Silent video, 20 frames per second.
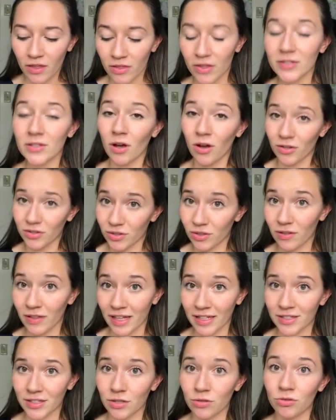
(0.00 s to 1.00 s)
This also
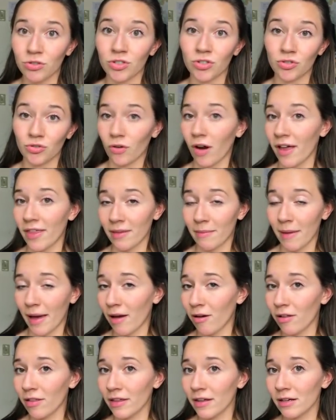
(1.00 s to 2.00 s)
lets you just dry them
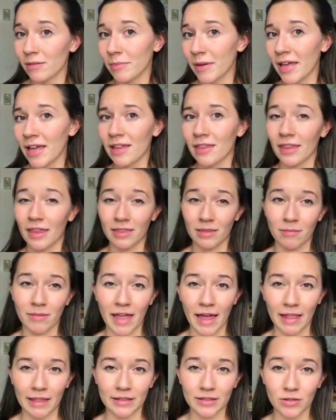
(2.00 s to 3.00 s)
out a little bit and let them
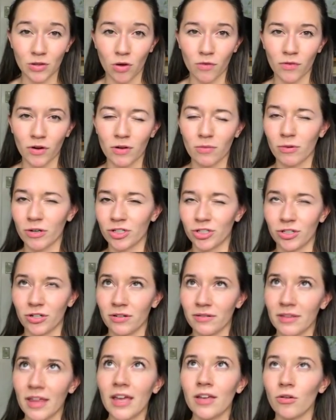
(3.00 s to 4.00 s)
callus over, which
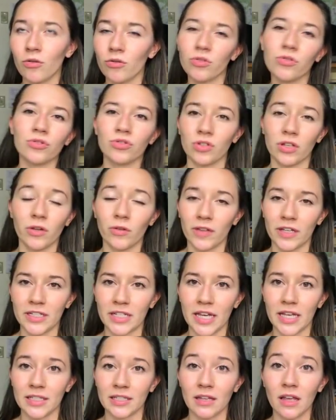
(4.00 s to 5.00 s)
that usually only
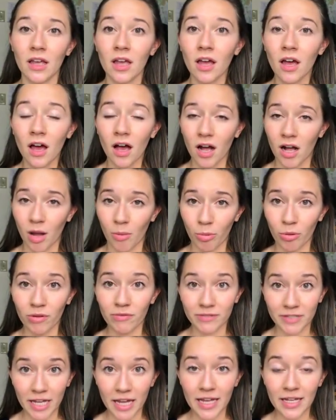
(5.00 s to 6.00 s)
takes a couple
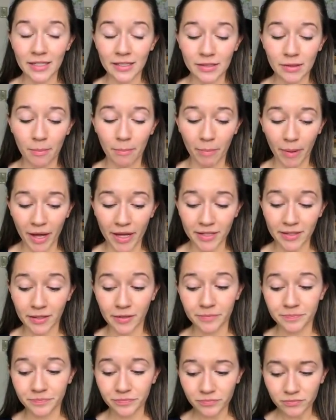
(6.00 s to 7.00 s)
of days, but
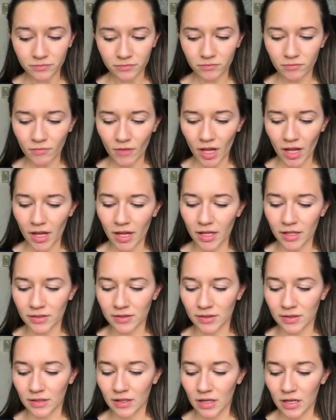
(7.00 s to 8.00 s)

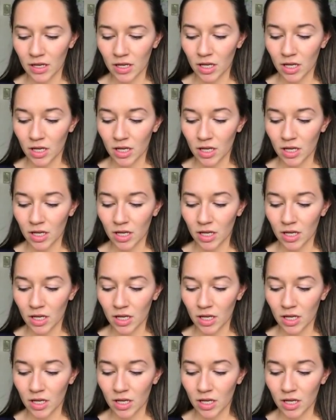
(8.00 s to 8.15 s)
it's